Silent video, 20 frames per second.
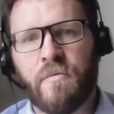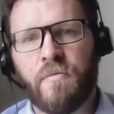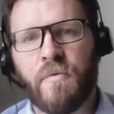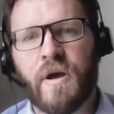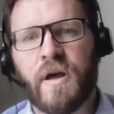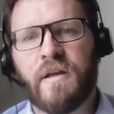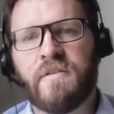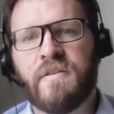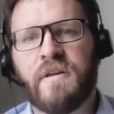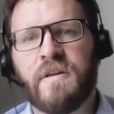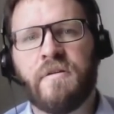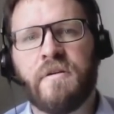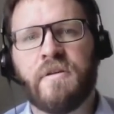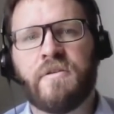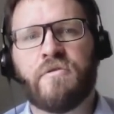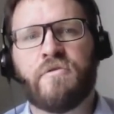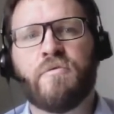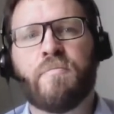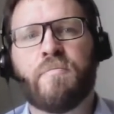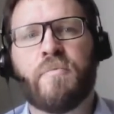where there
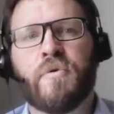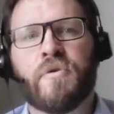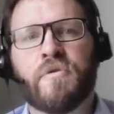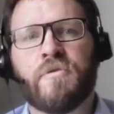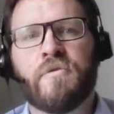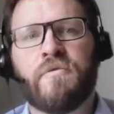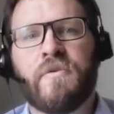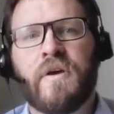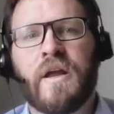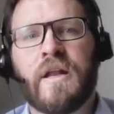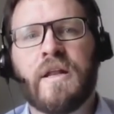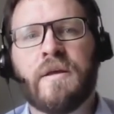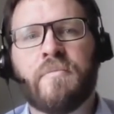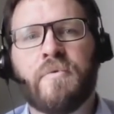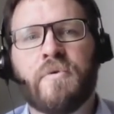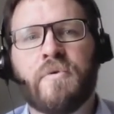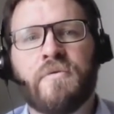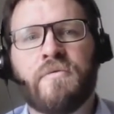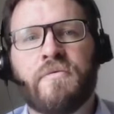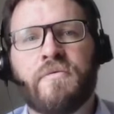is support
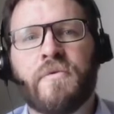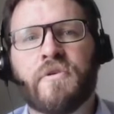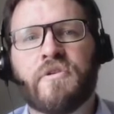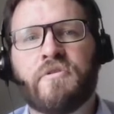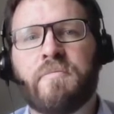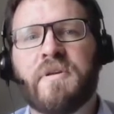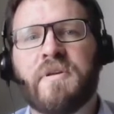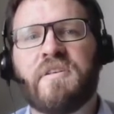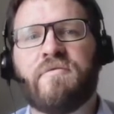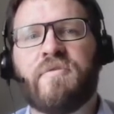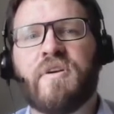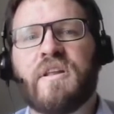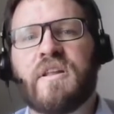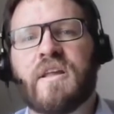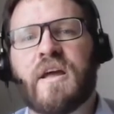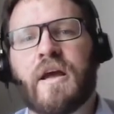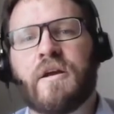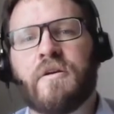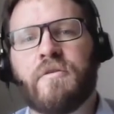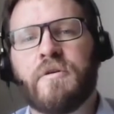available for specific
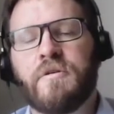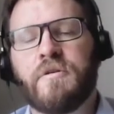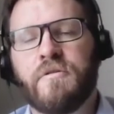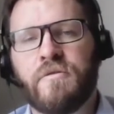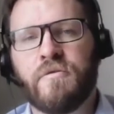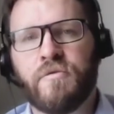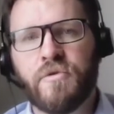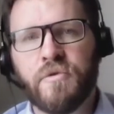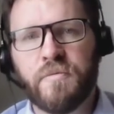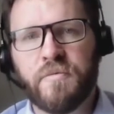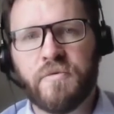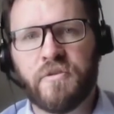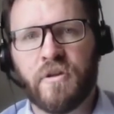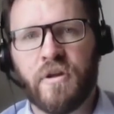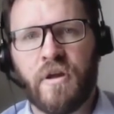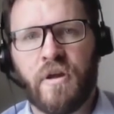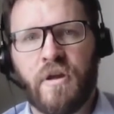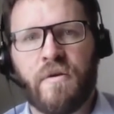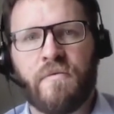target groups,